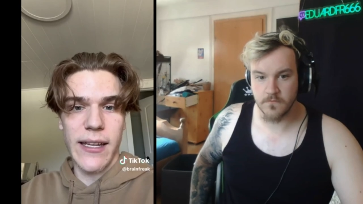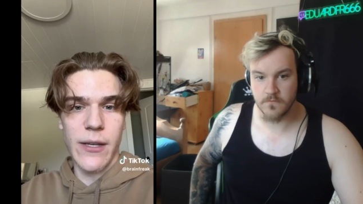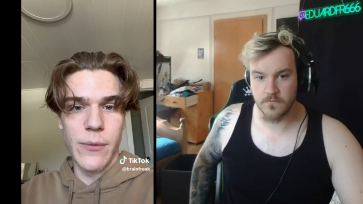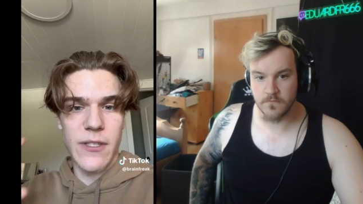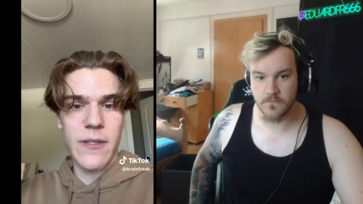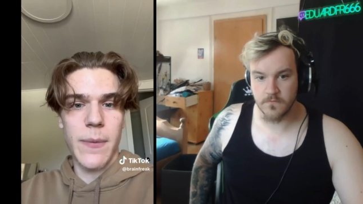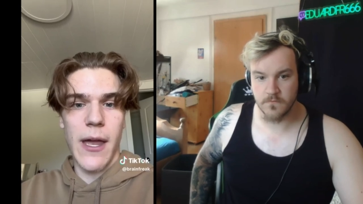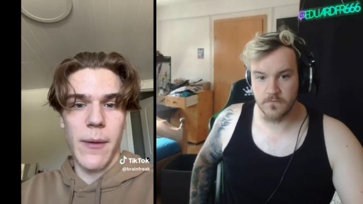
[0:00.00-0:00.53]
Speaker 1: he was
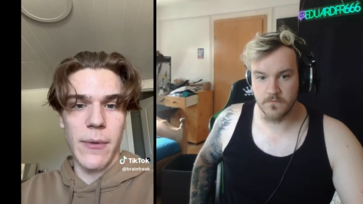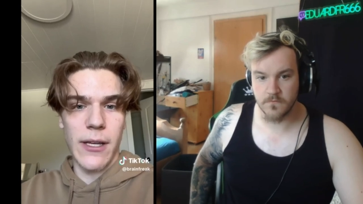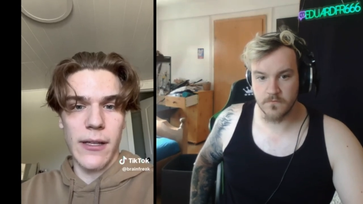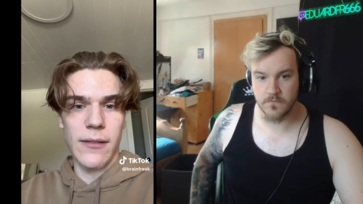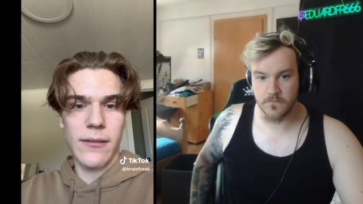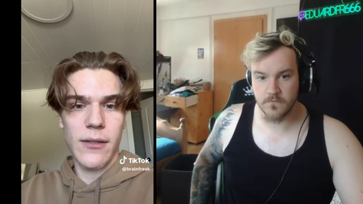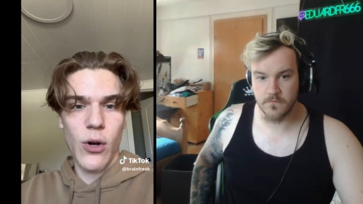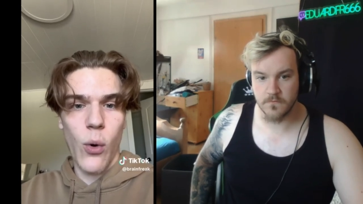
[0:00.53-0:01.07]
spamming
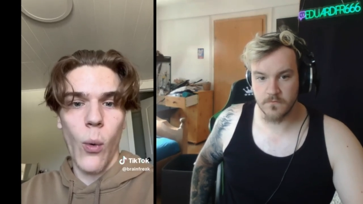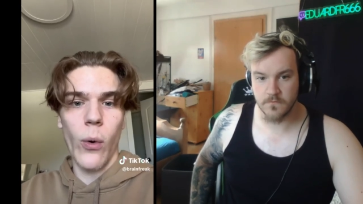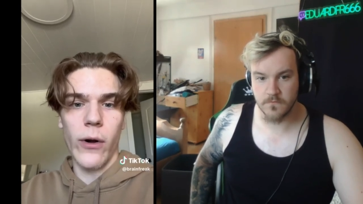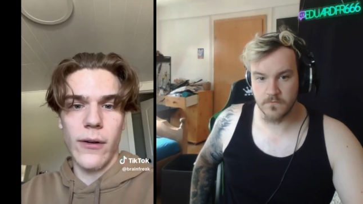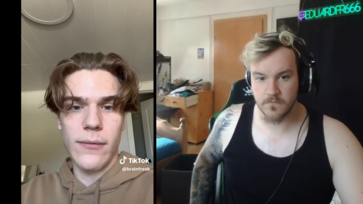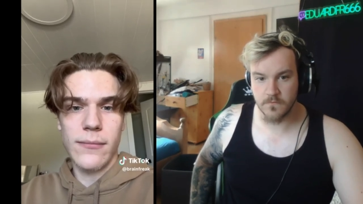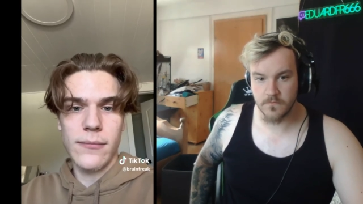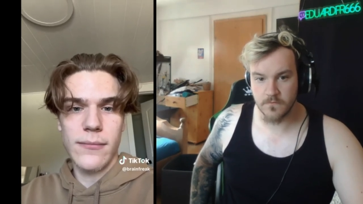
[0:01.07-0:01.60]
porn
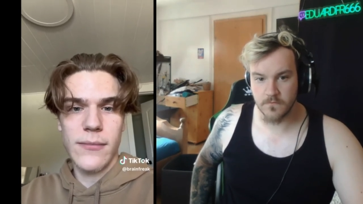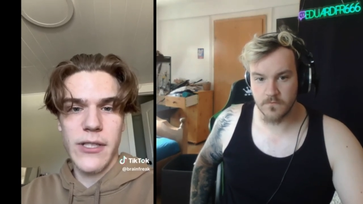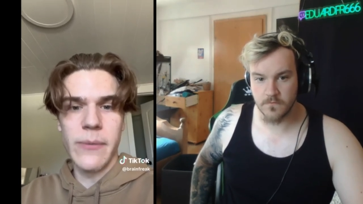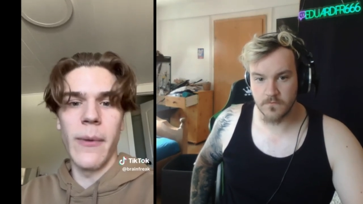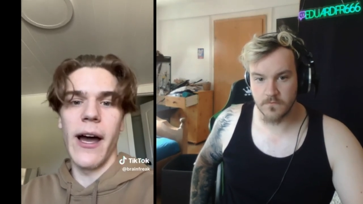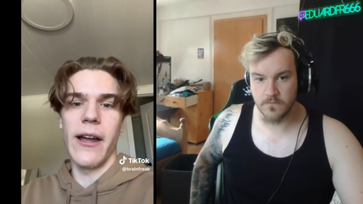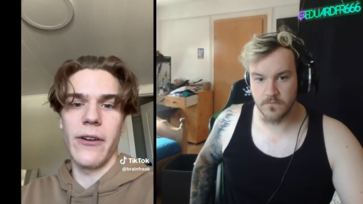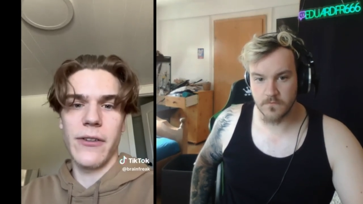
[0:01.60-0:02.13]
Speaker 2: to
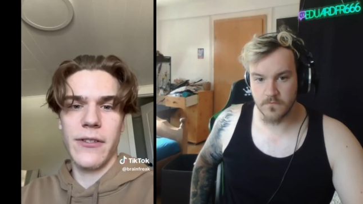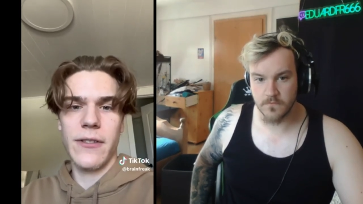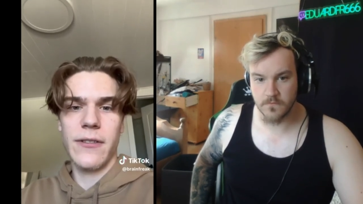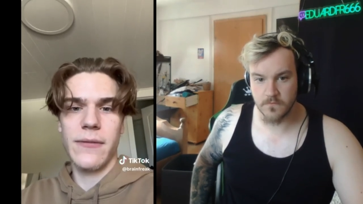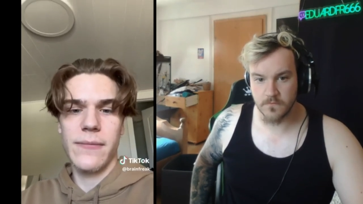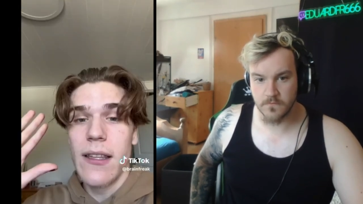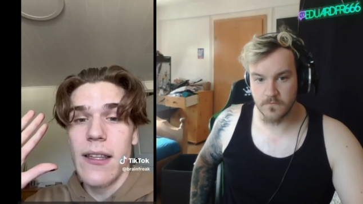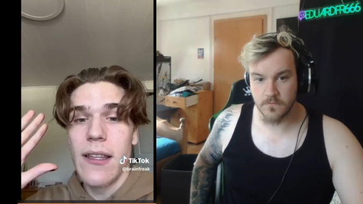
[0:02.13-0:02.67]
minors.
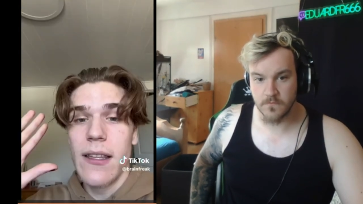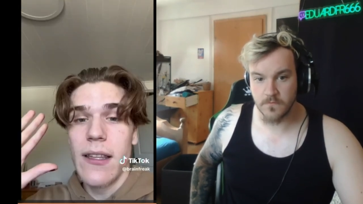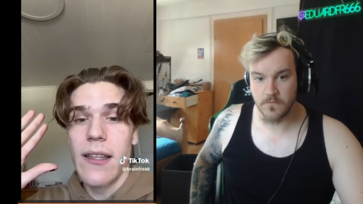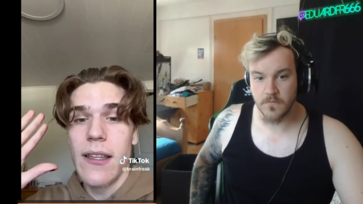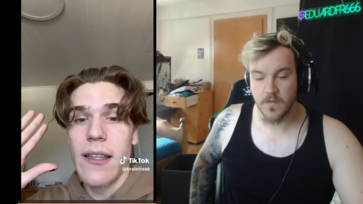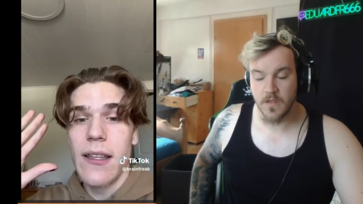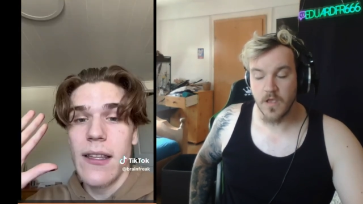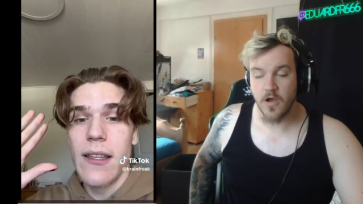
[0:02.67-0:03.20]

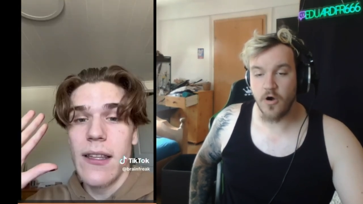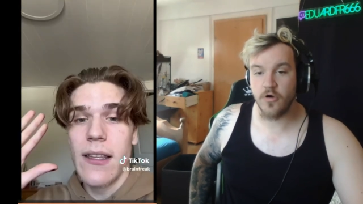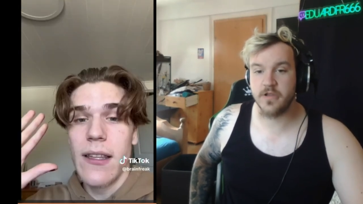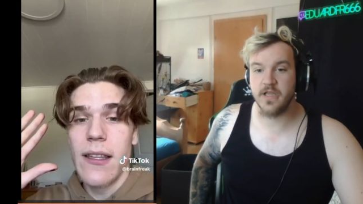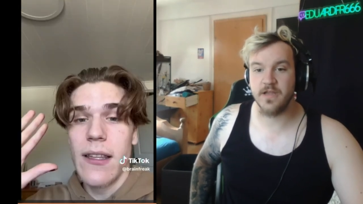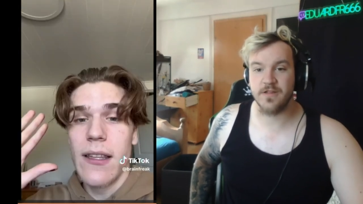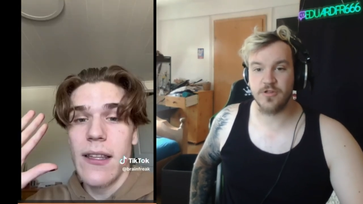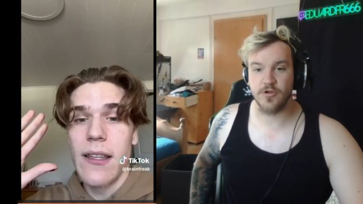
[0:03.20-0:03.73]

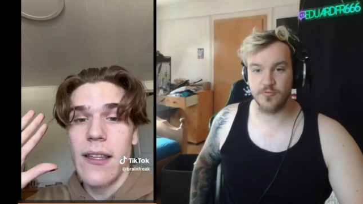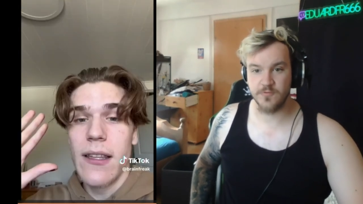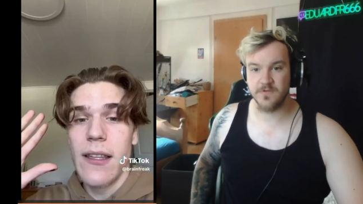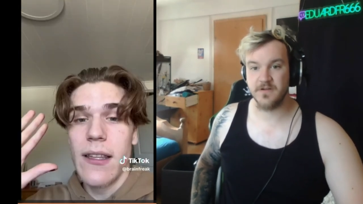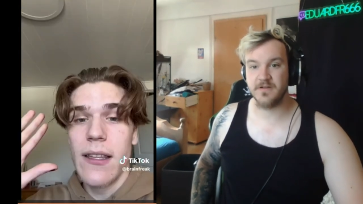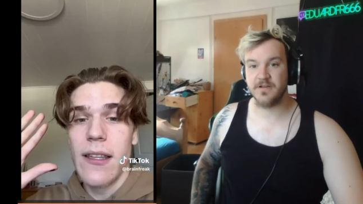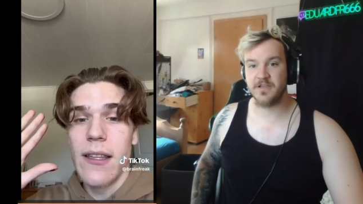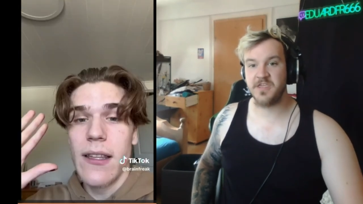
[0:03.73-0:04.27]
Okay, so
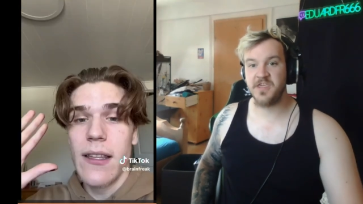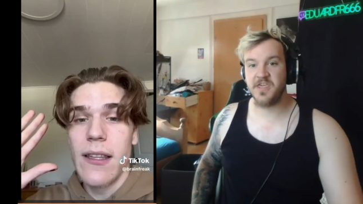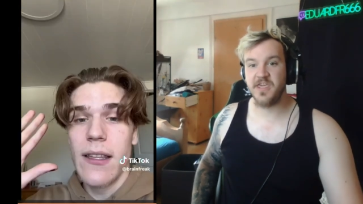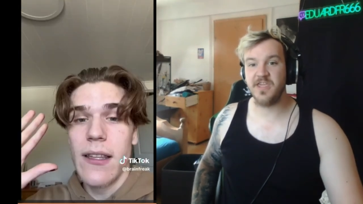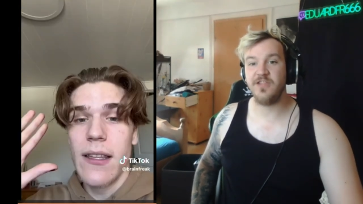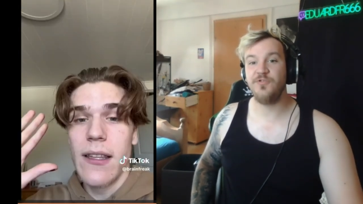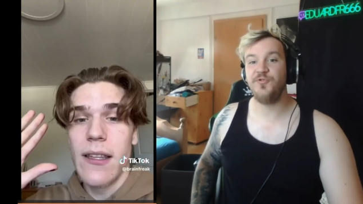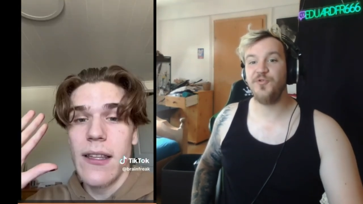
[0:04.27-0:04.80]
he
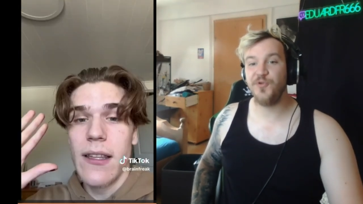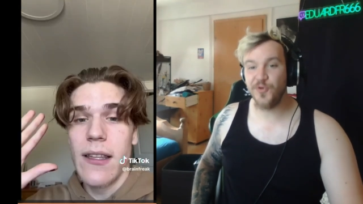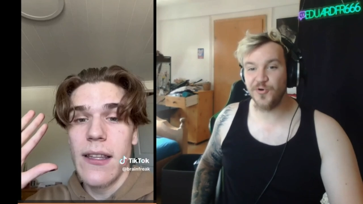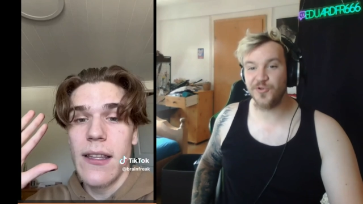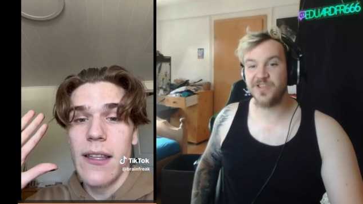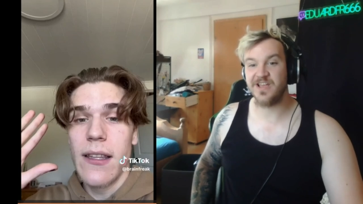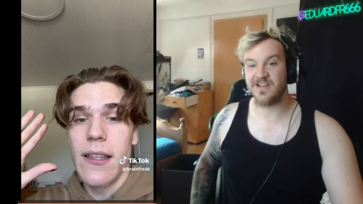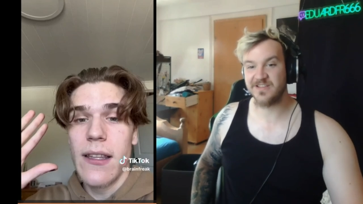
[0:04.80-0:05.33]
knew
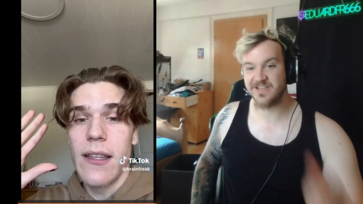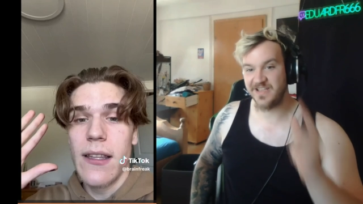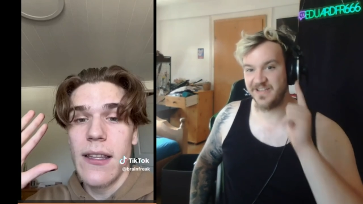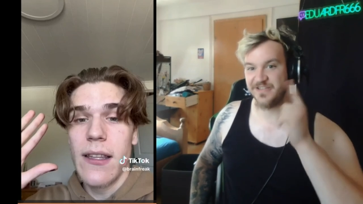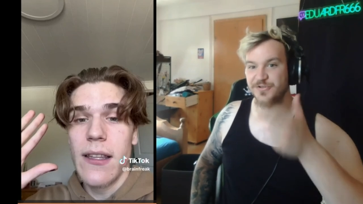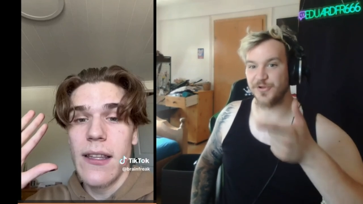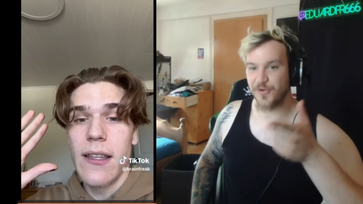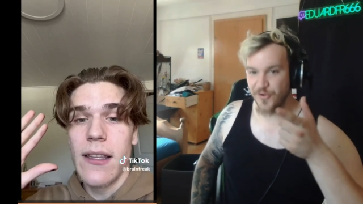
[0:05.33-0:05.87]
that
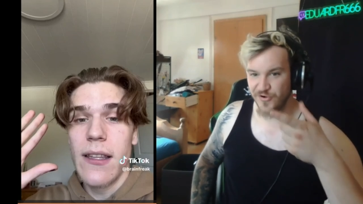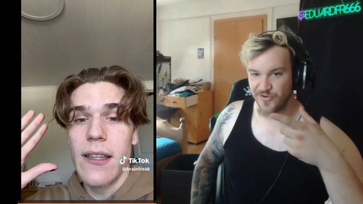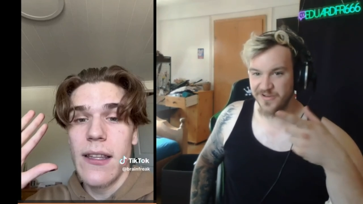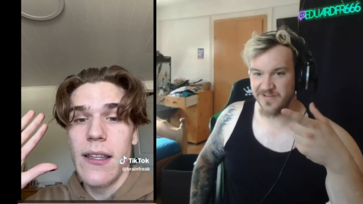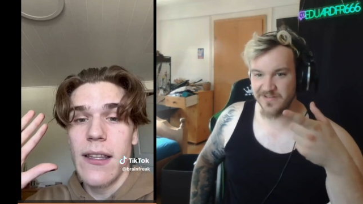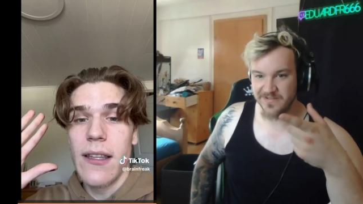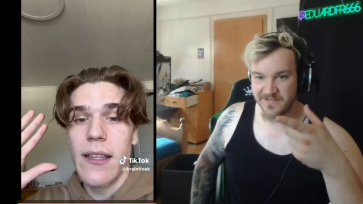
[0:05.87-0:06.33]
he's wrong,